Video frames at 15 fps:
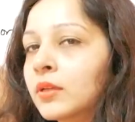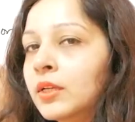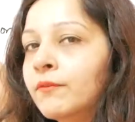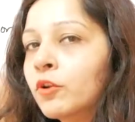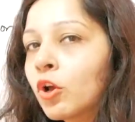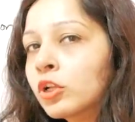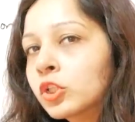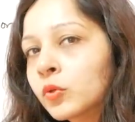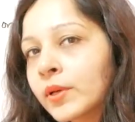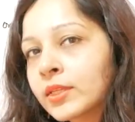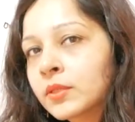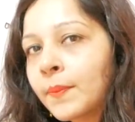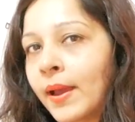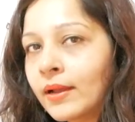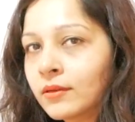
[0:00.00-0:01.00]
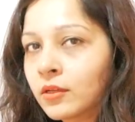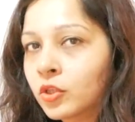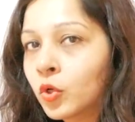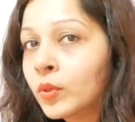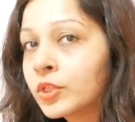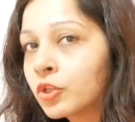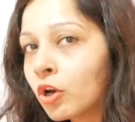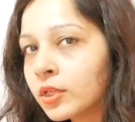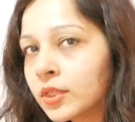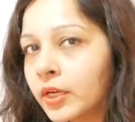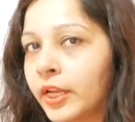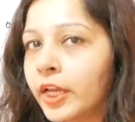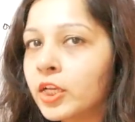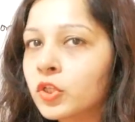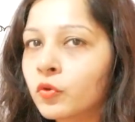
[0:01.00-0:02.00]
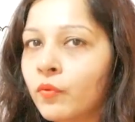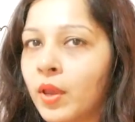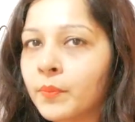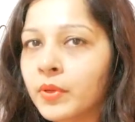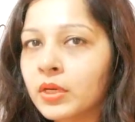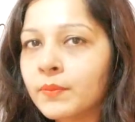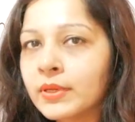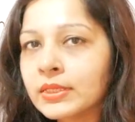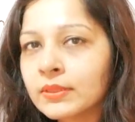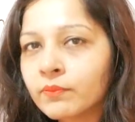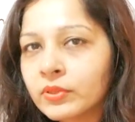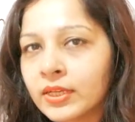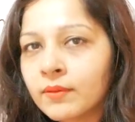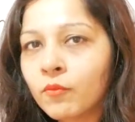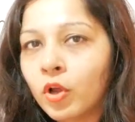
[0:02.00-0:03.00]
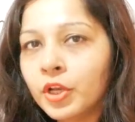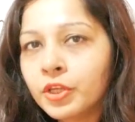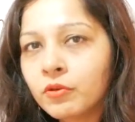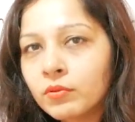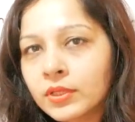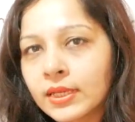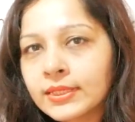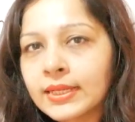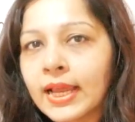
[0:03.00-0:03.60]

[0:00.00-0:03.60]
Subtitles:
It will also expand, though it's not turning into vapor, but still molecules are